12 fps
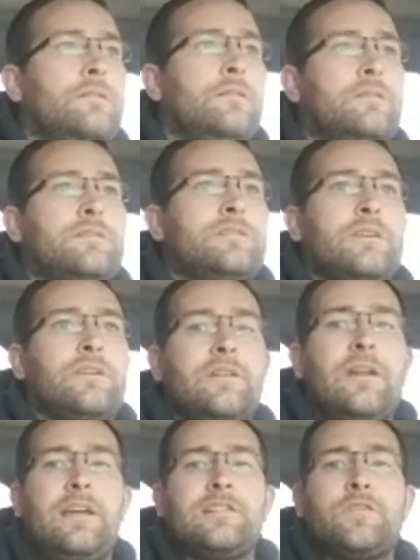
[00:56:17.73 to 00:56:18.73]
Let's turn
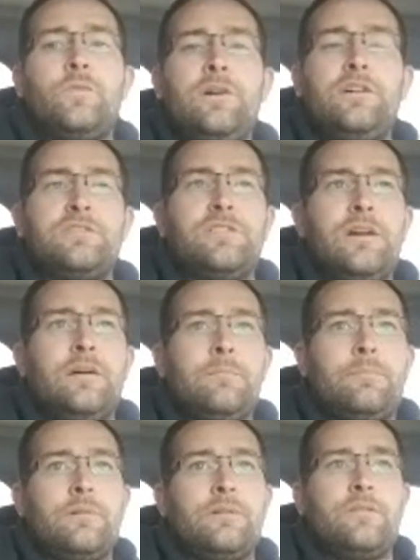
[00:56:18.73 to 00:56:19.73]
that squelch up.
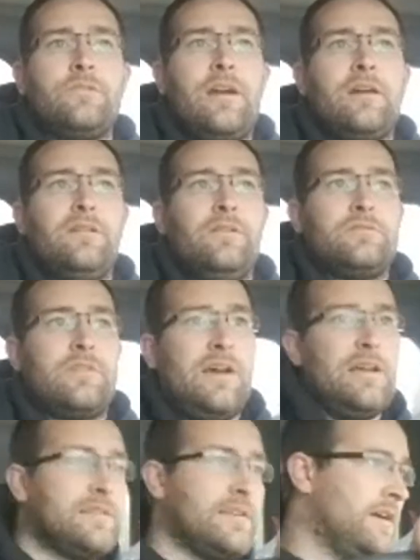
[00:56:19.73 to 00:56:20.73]
Drown those
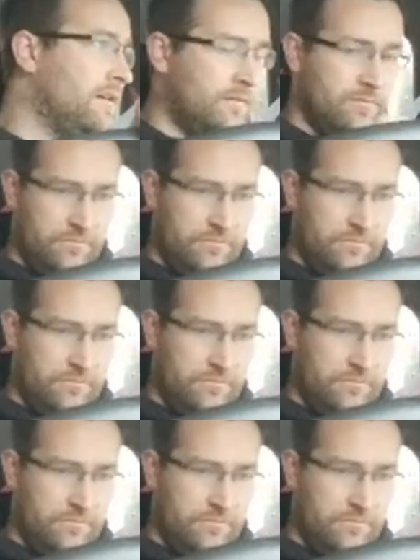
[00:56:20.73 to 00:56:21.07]
guys out.